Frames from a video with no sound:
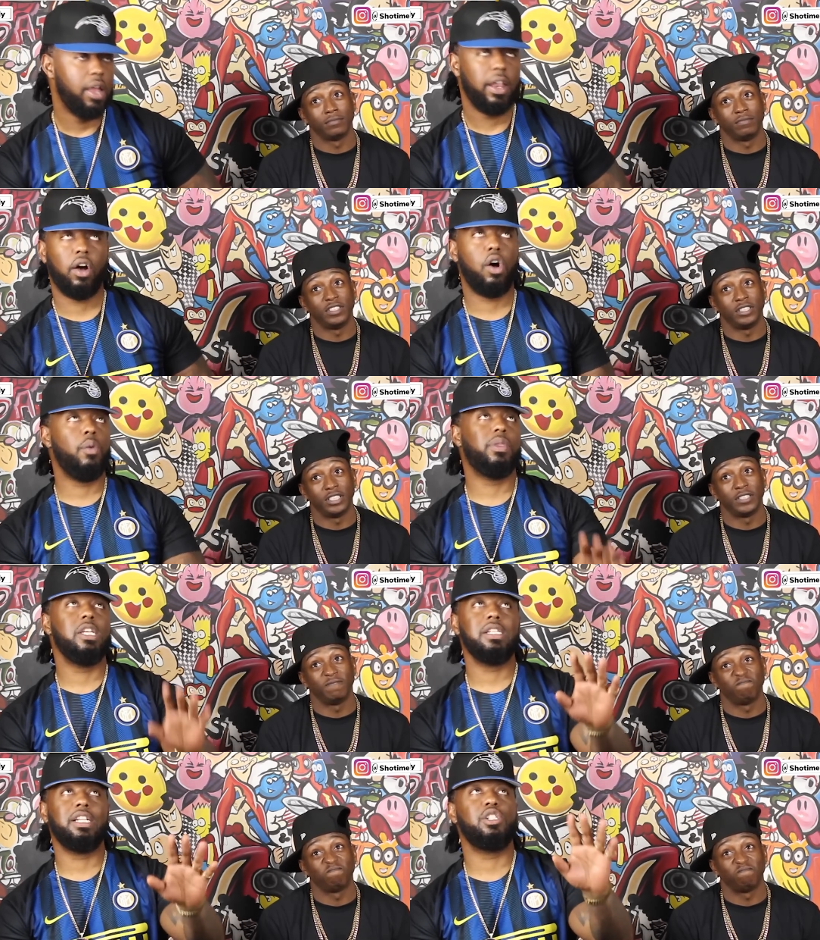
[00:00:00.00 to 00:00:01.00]
Speaker 1: They all
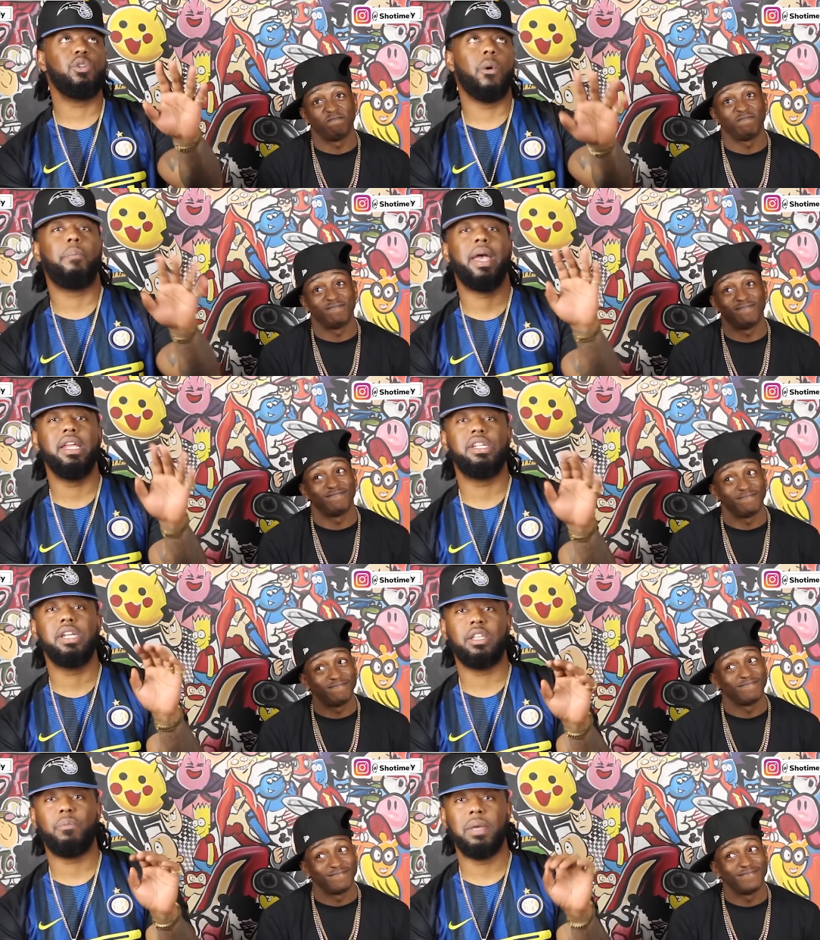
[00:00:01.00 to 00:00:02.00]
these niggas is doing petty
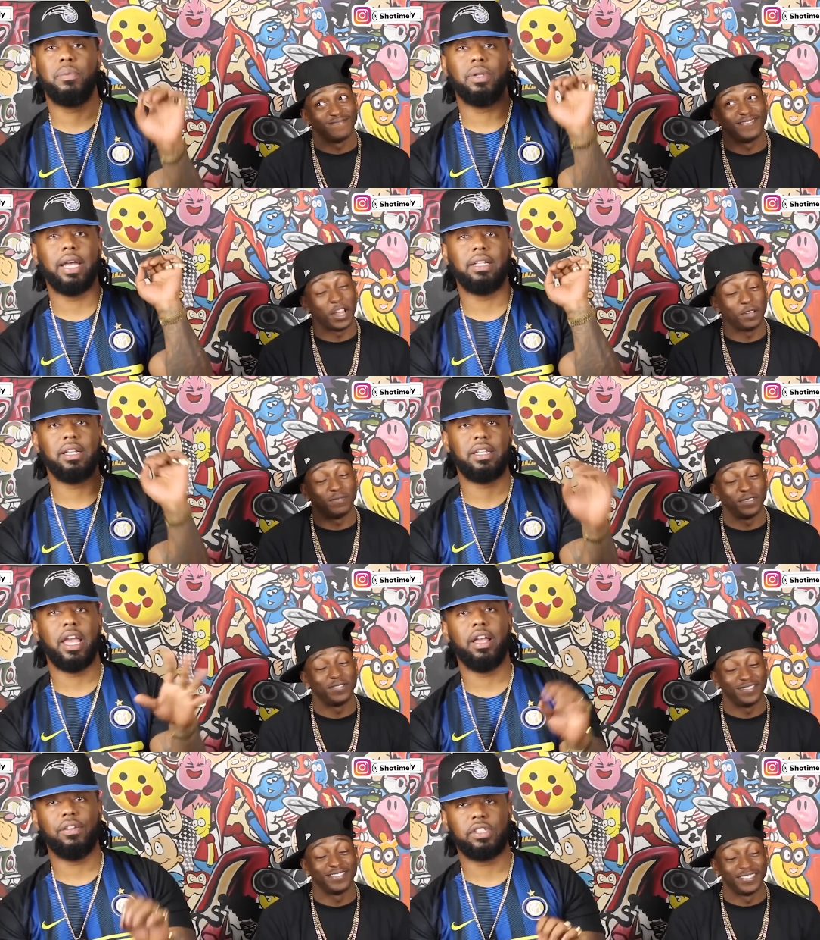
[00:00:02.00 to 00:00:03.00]
shit to people like the
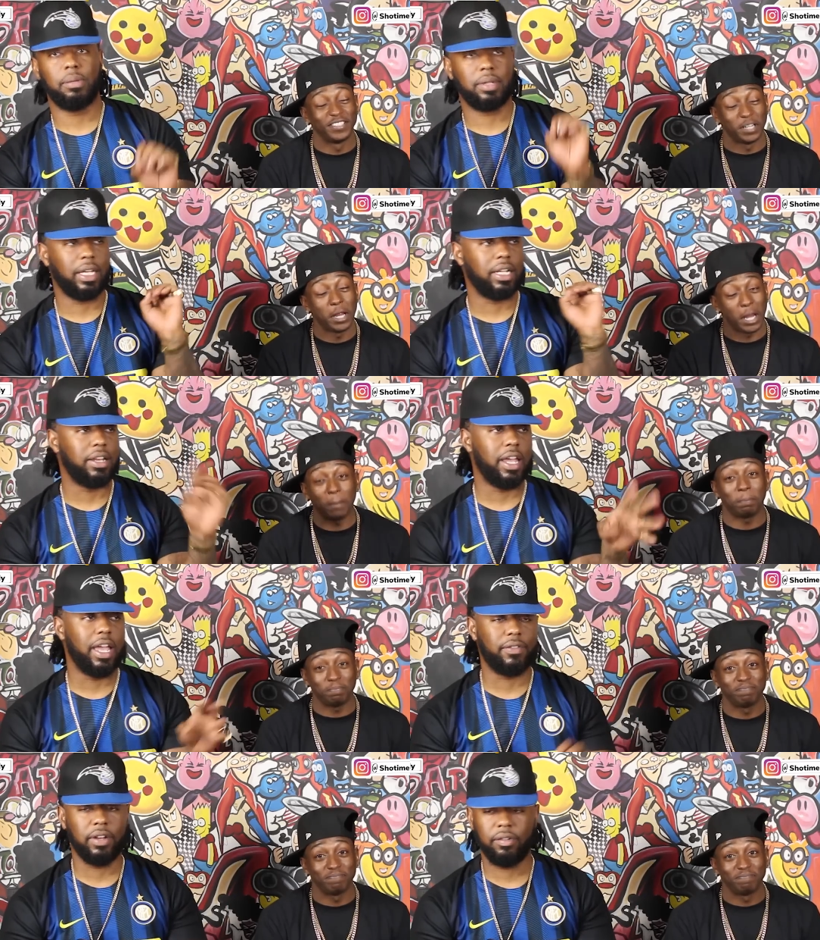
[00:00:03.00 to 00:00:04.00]
day of something, like the yep.
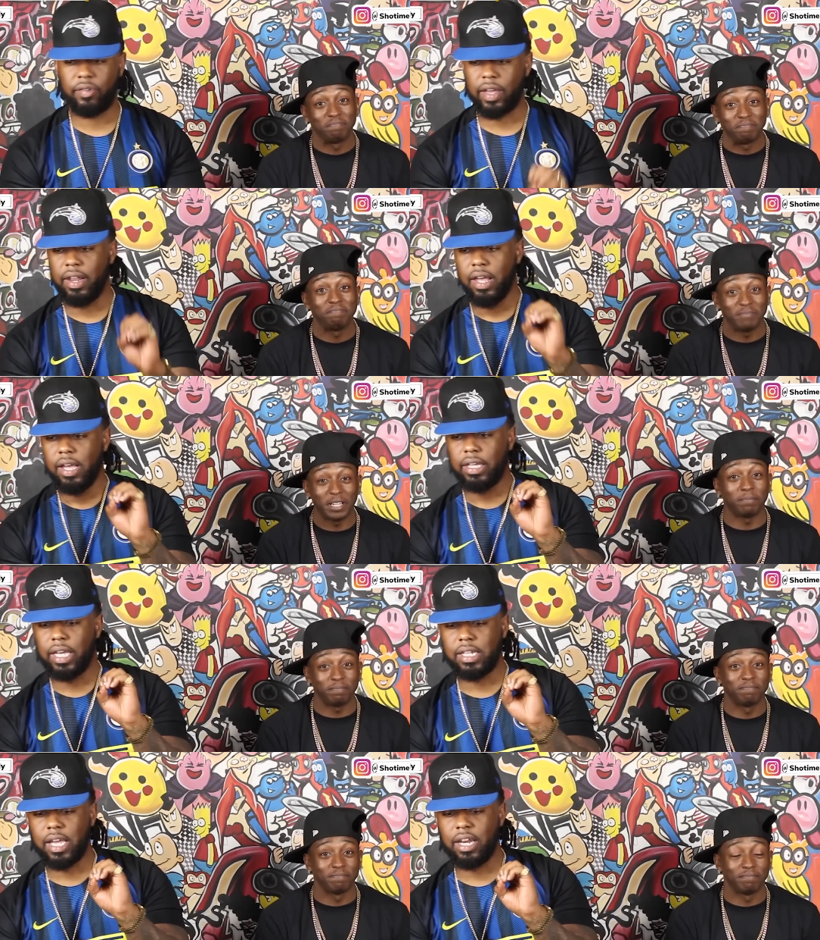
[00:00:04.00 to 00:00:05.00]
day of an event. Yep.
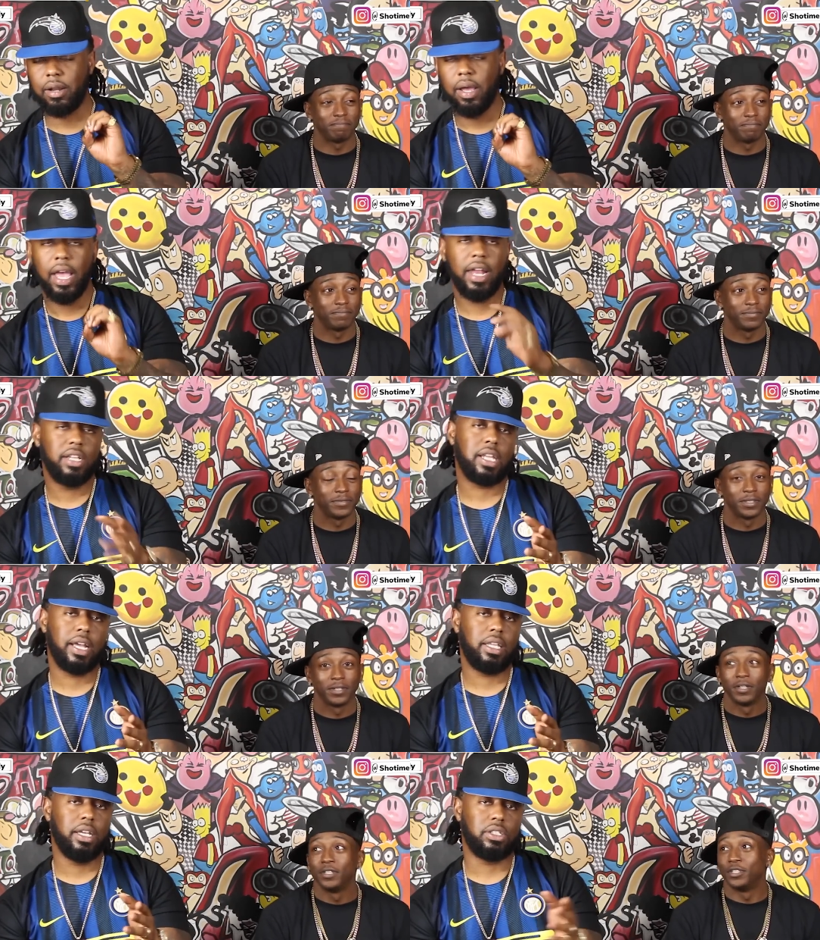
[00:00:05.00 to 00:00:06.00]
Get Danny to, and it's
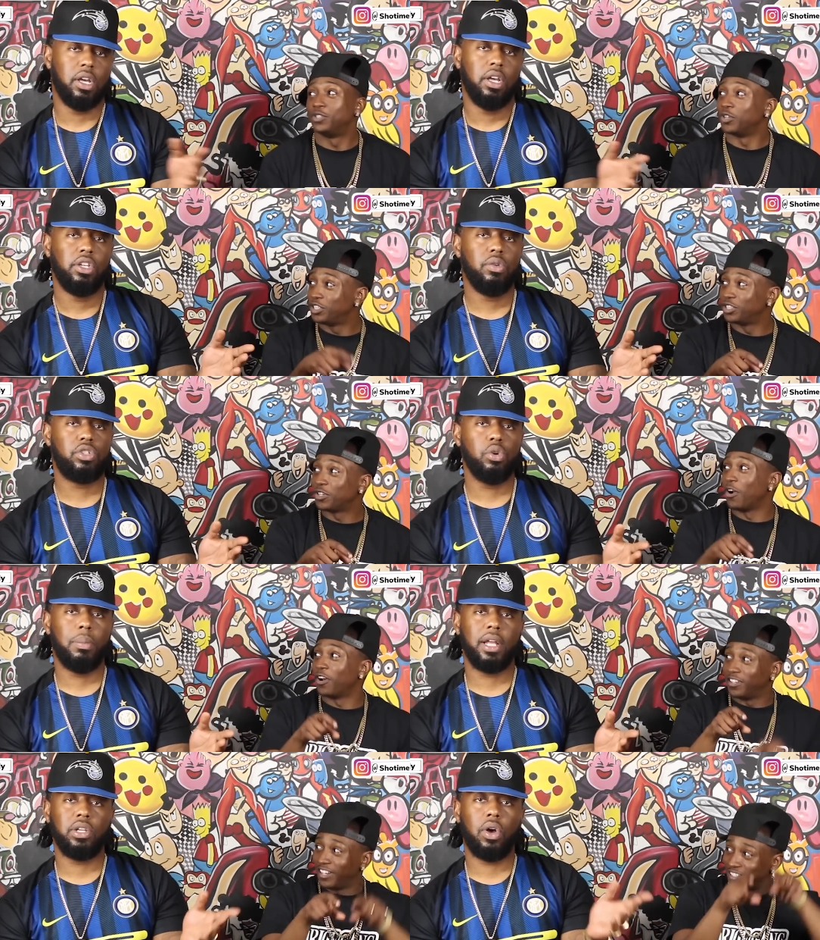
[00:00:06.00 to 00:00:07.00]
like this. The you shoot
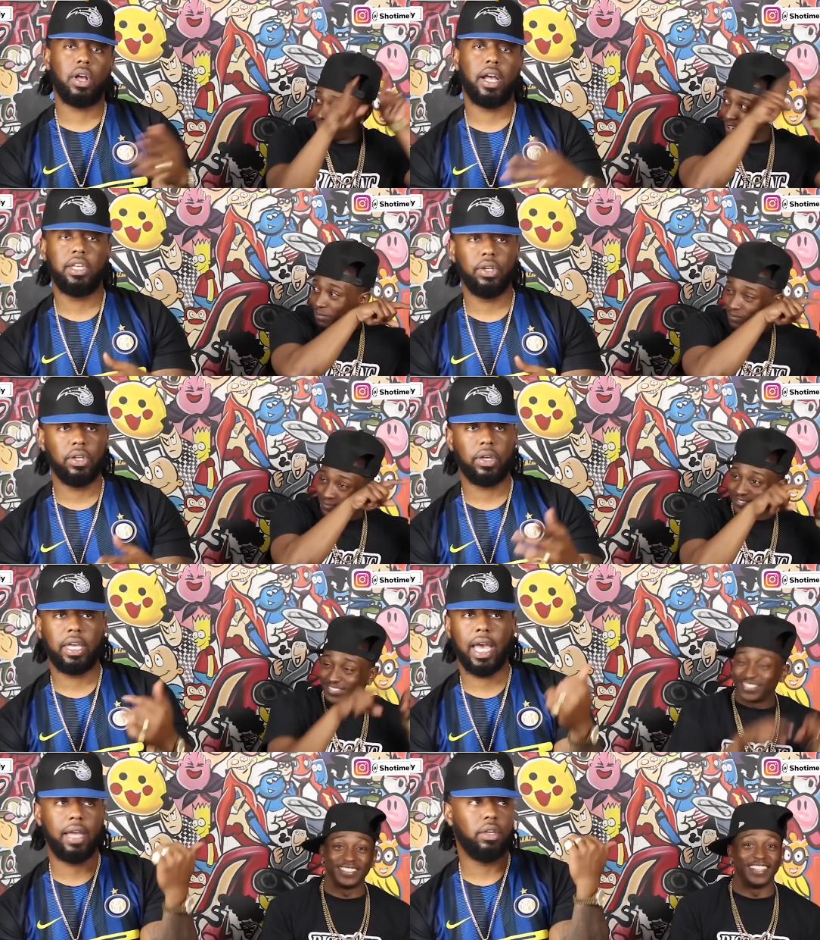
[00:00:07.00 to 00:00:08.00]
my dog, I kill your
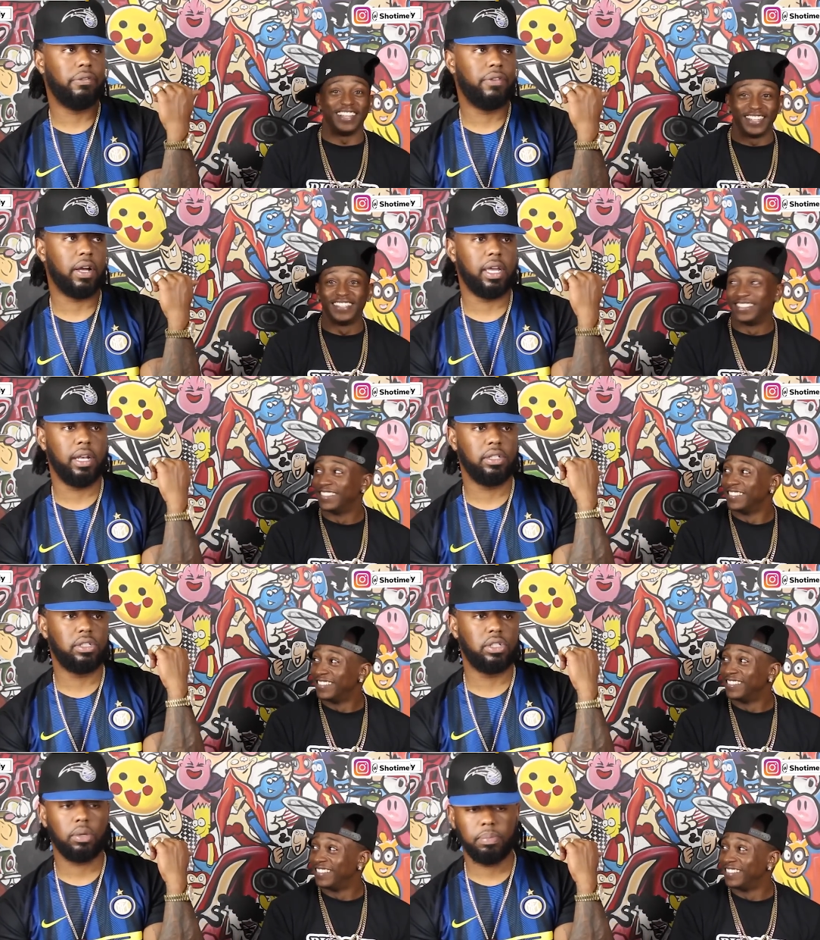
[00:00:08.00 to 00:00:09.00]
cat. Yeah. You
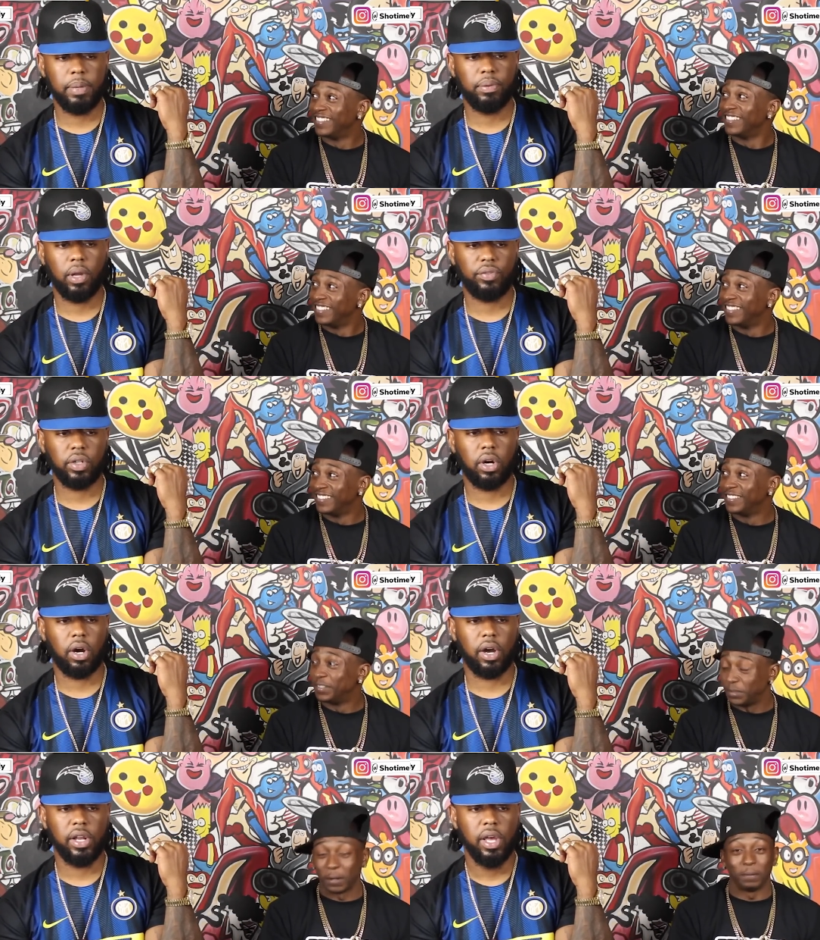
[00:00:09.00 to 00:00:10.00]
fucking took people off the
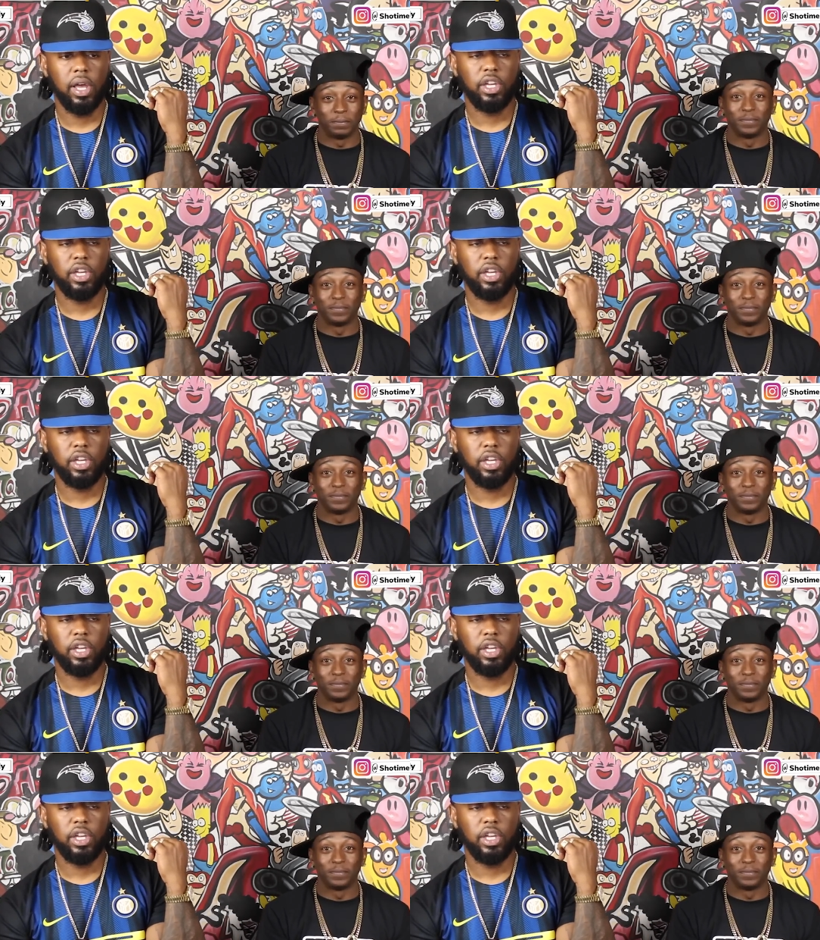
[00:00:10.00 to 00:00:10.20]
card. Yep.